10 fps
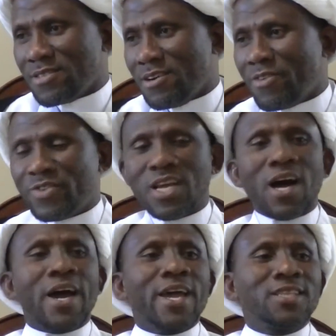of
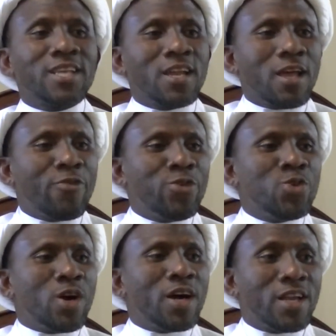diet that if
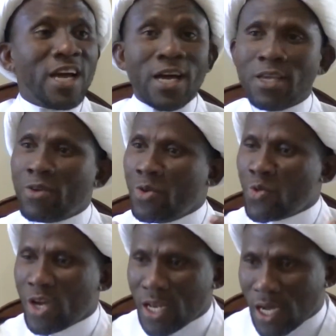you and, uh,
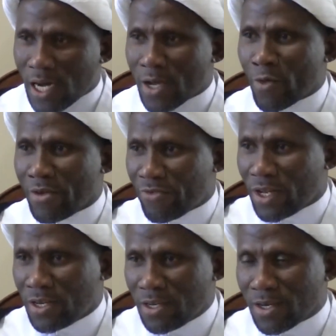you and I, we
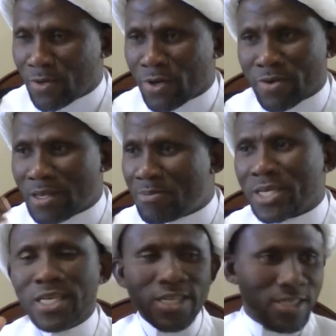follow, we will be
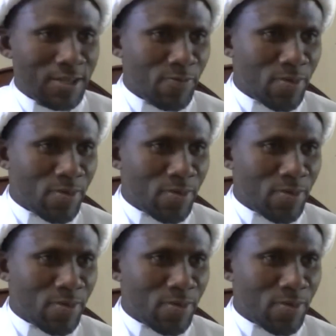good.